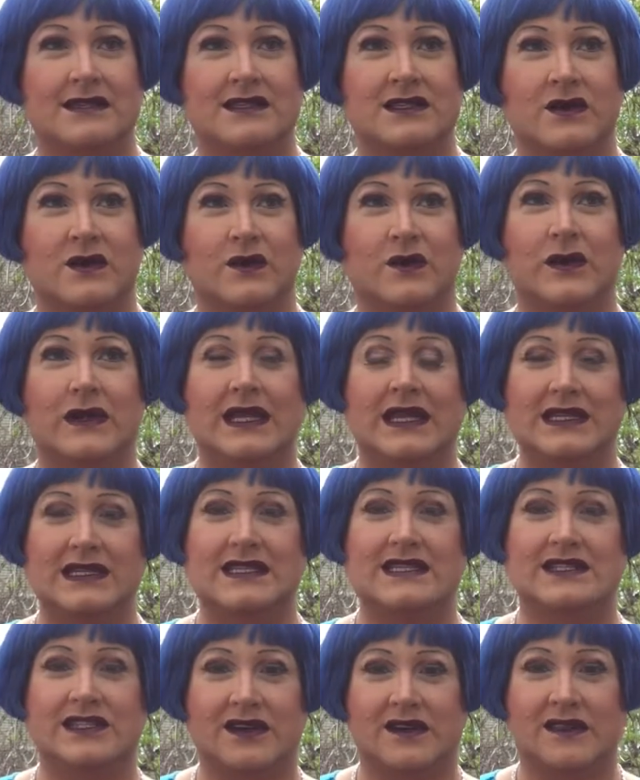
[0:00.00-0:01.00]
we need
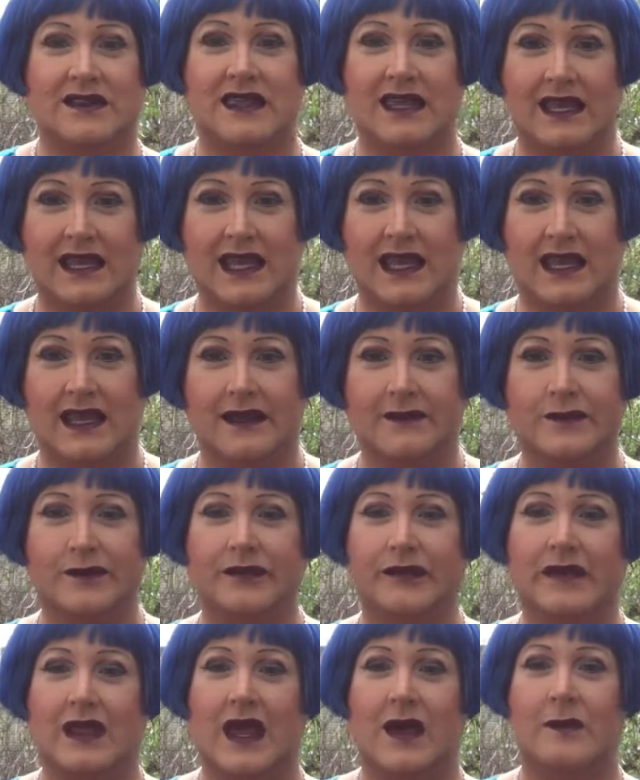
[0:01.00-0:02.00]
to start thinking
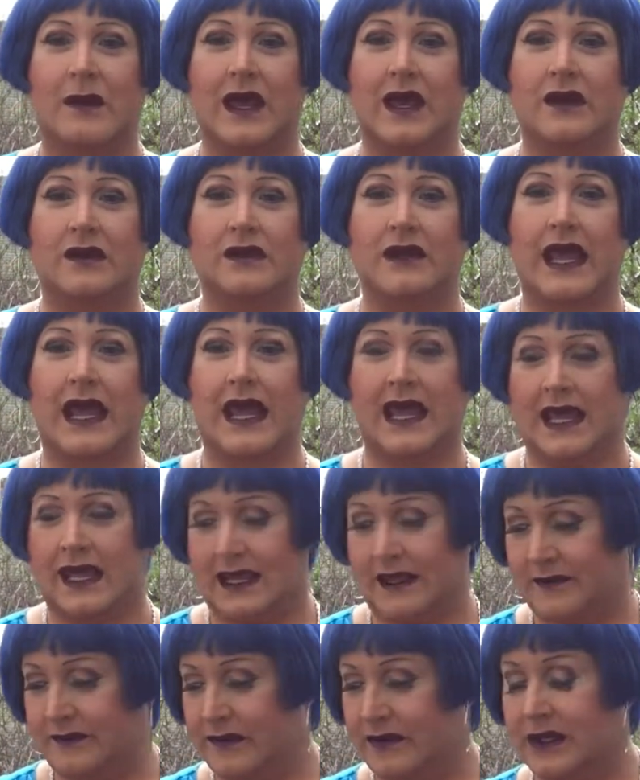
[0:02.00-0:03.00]
about
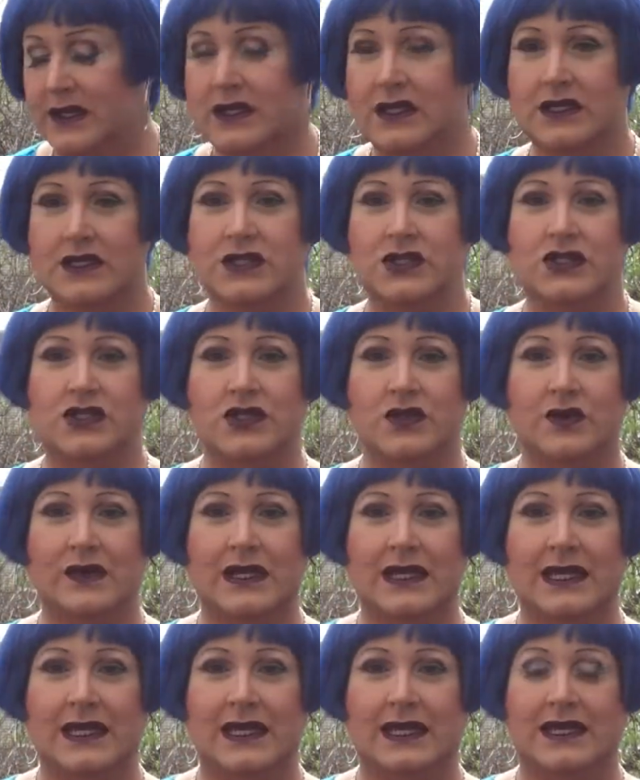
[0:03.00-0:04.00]
do
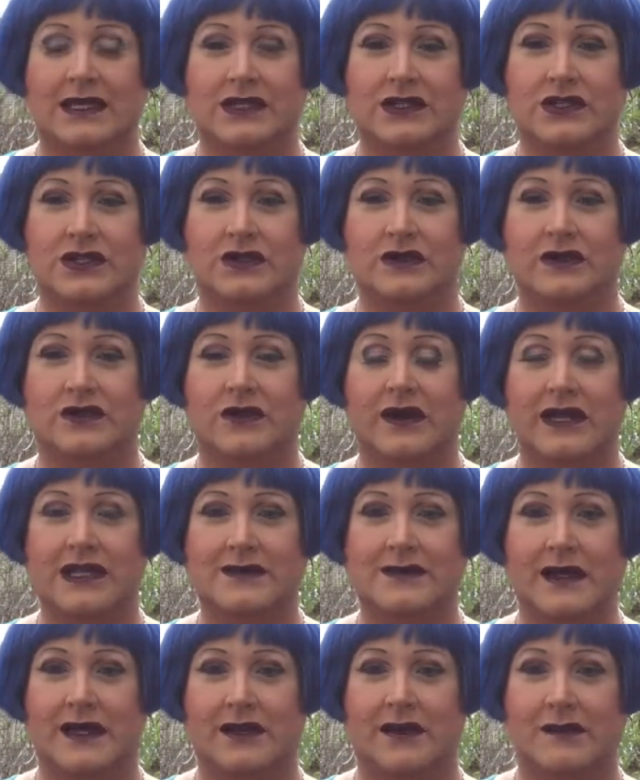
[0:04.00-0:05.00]
we need to
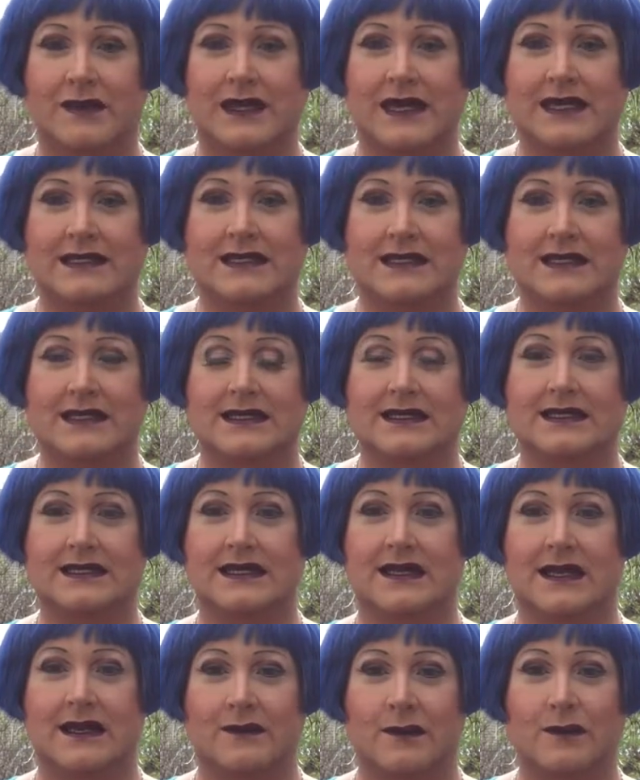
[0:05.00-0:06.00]
transplant our plants into
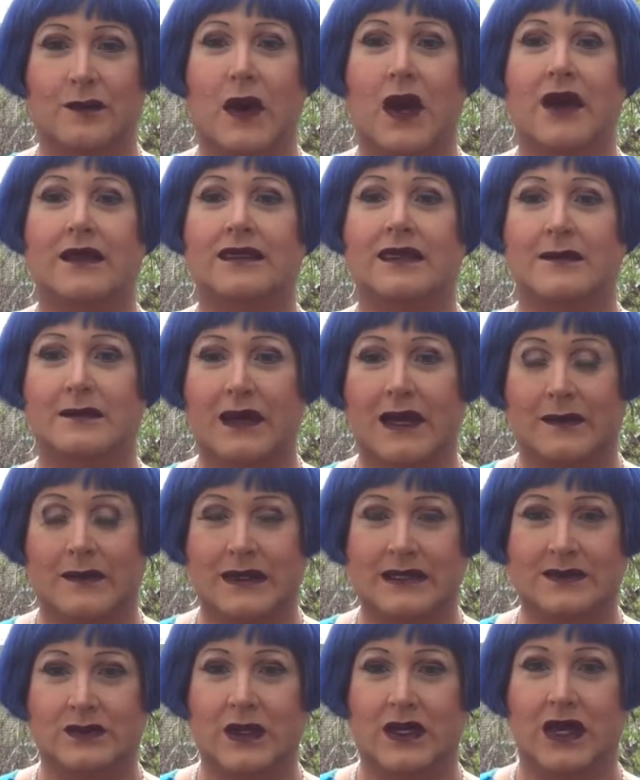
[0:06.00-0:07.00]
pot them up,
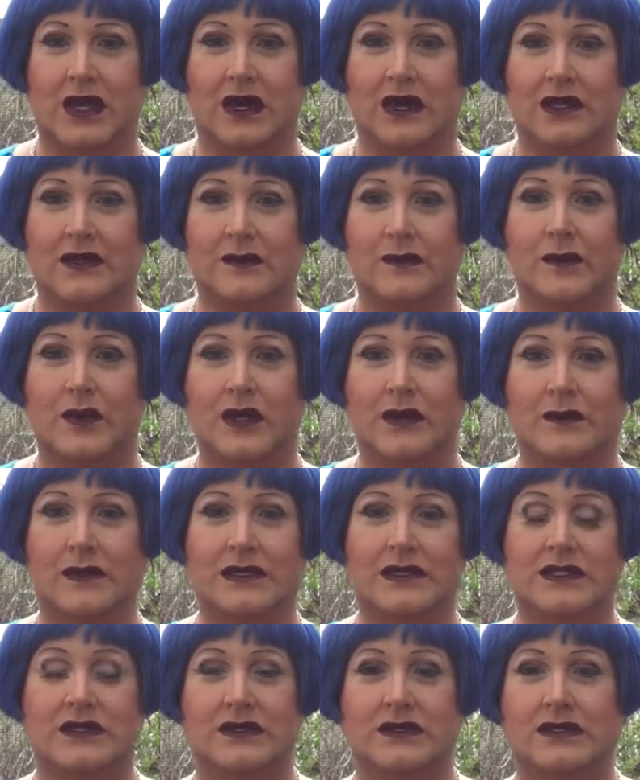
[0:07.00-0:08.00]
as we call them, put them
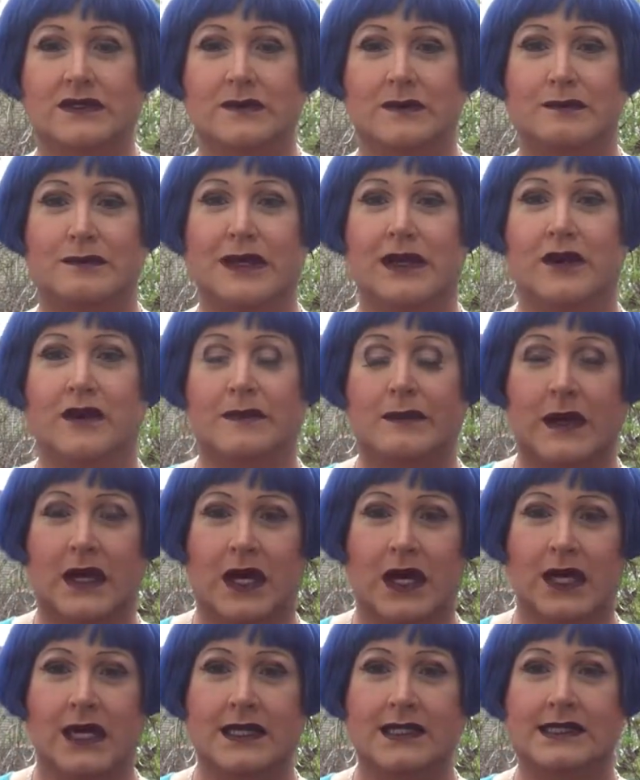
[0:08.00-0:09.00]
into bigger
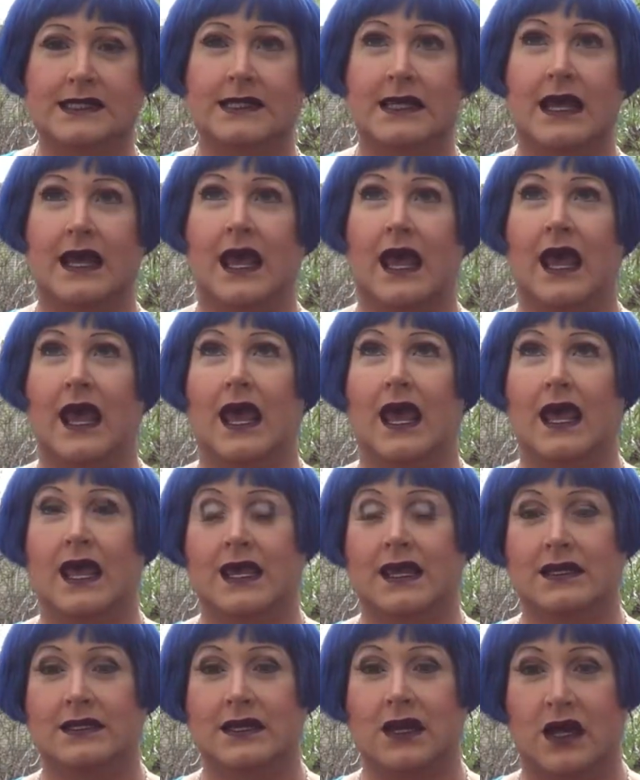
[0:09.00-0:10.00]
pots,
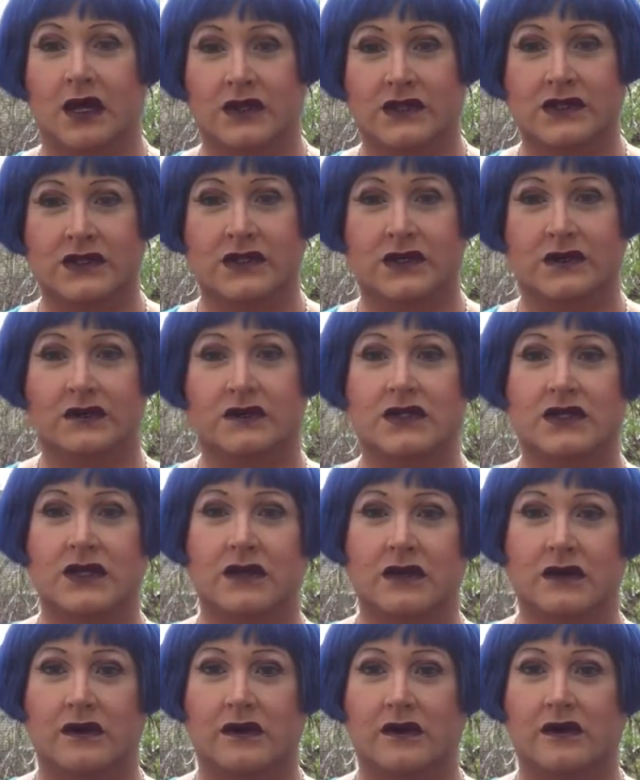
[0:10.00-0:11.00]
and also
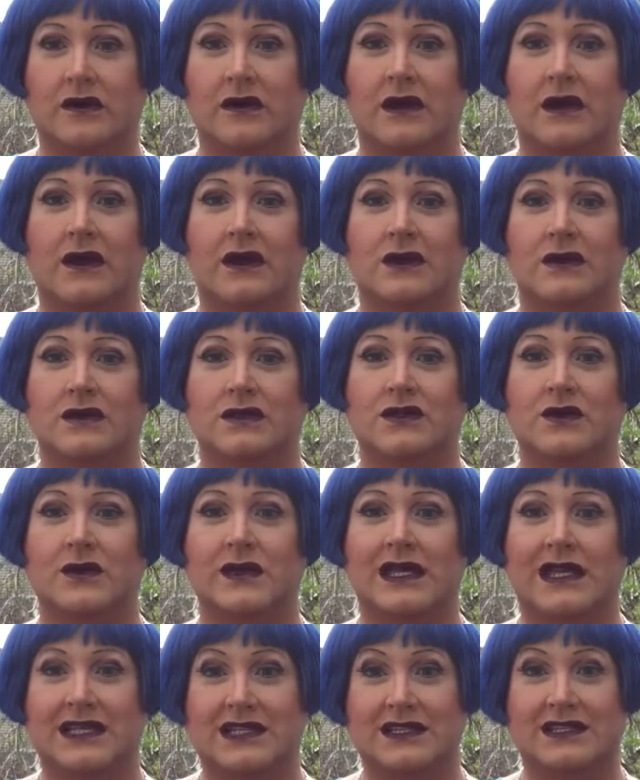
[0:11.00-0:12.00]
two, do
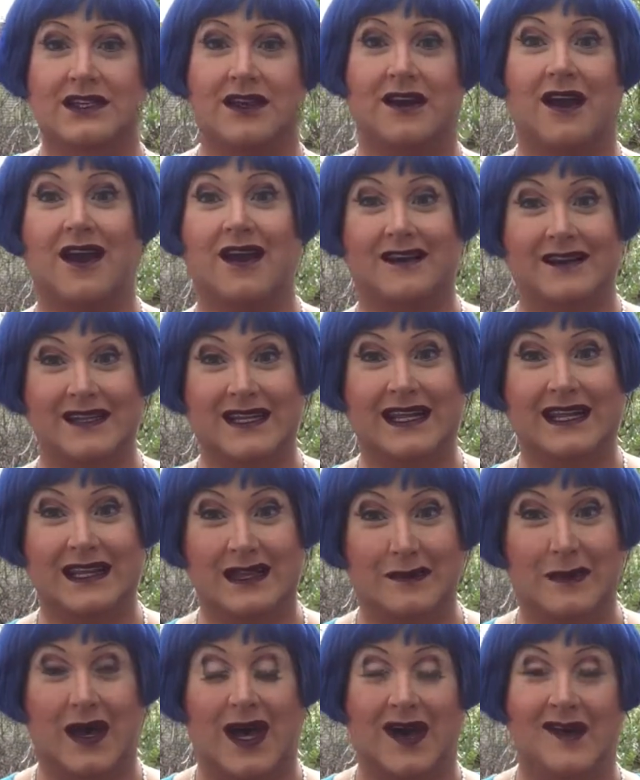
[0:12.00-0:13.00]
we need to start hardening
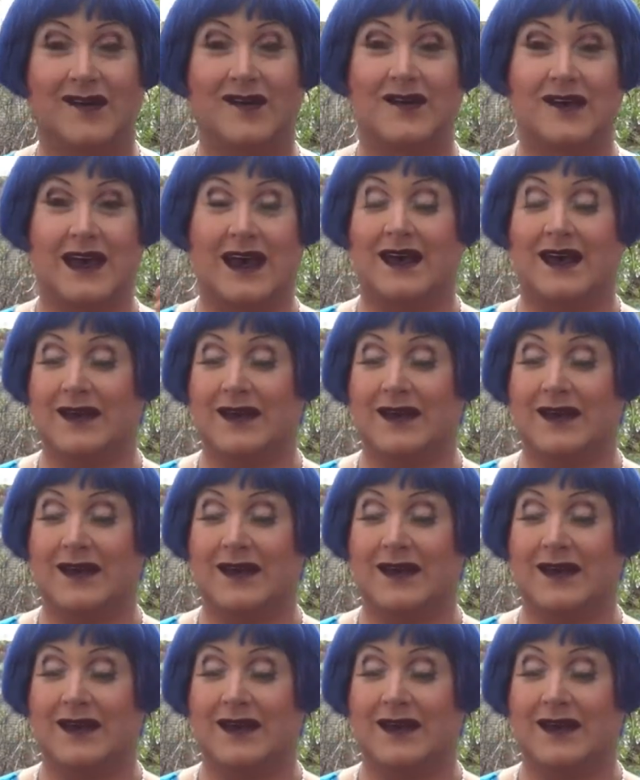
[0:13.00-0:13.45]
them off?